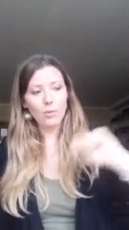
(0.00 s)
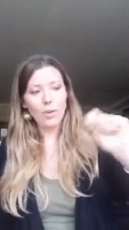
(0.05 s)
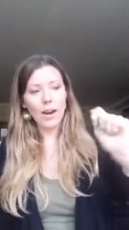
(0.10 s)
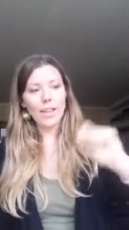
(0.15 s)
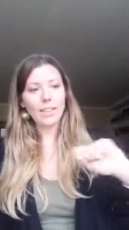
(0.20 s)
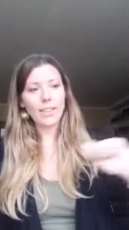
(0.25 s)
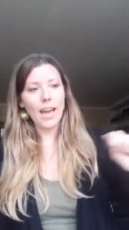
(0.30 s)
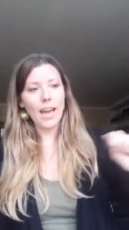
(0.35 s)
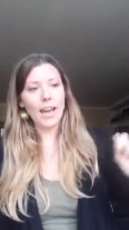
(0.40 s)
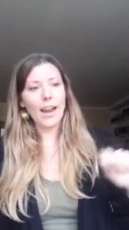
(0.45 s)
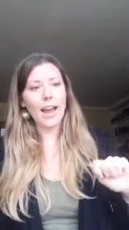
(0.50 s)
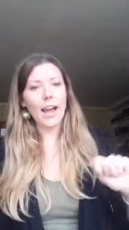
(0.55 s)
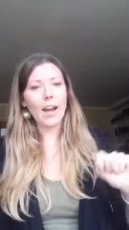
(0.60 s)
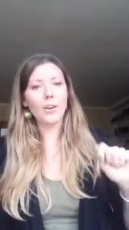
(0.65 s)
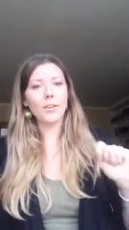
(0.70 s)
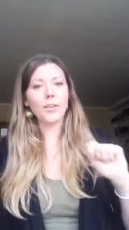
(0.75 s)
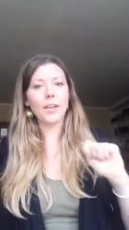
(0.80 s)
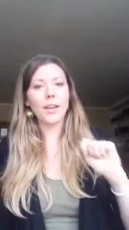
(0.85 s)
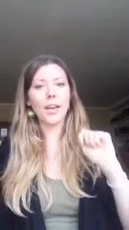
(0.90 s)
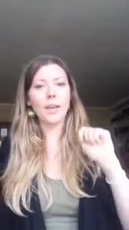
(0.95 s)
write that
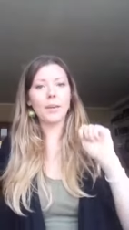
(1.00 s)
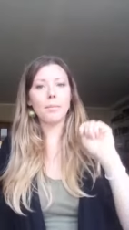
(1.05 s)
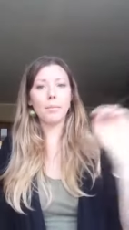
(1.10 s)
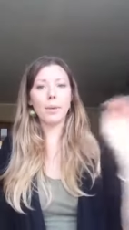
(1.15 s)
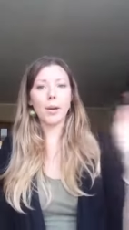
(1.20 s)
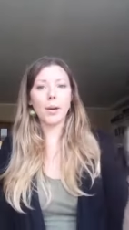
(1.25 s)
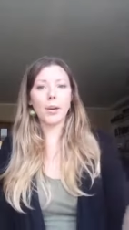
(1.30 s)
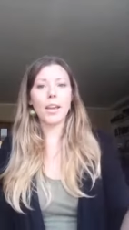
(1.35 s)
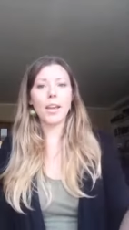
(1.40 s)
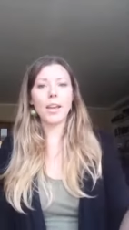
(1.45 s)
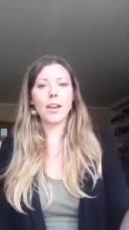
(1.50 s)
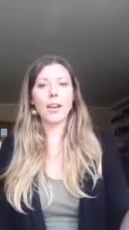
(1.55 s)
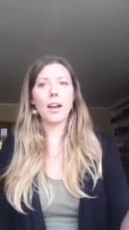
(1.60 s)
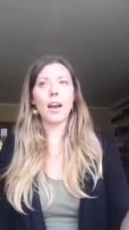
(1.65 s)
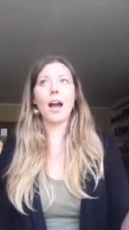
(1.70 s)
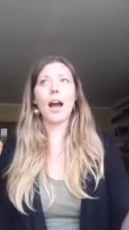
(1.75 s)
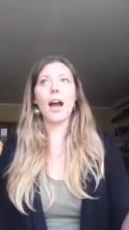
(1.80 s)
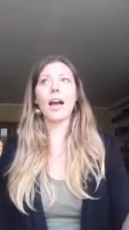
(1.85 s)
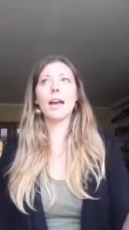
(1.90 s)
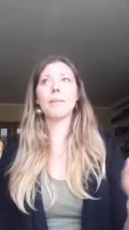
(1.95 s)
out and burn it,
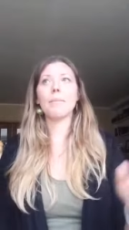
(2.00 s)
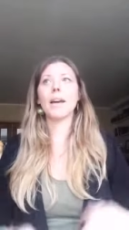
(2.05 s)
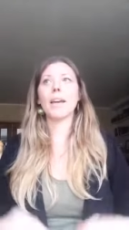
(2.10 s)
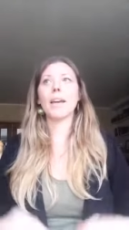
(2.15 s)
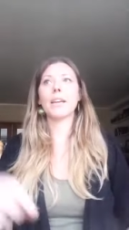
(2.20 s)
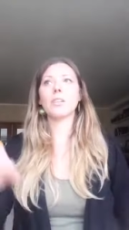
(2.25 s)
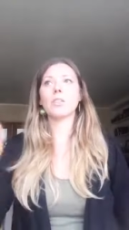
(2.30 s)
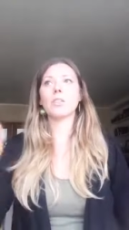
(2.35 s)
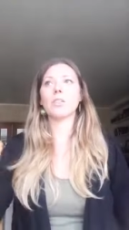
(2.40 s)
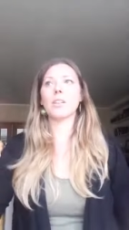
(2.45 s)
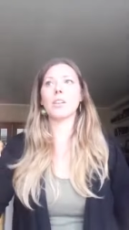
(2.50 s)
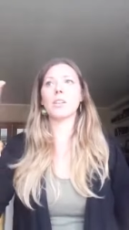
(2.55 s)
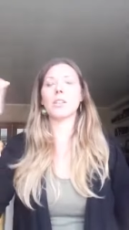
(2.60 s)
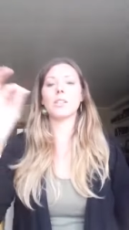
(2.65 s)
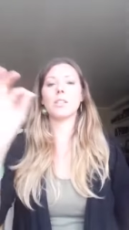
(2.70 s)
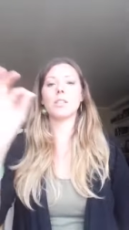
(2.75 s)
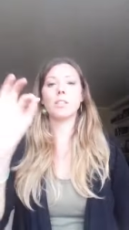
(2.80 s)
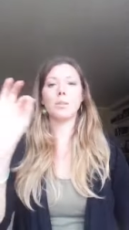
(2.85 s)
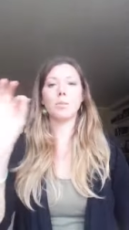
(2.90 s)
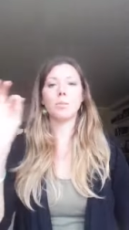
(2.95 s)
I might
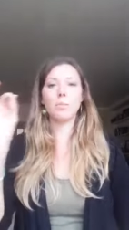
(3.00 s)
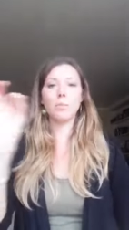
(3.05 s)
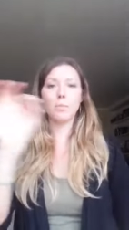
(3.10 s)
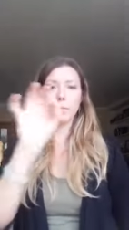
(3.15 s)
just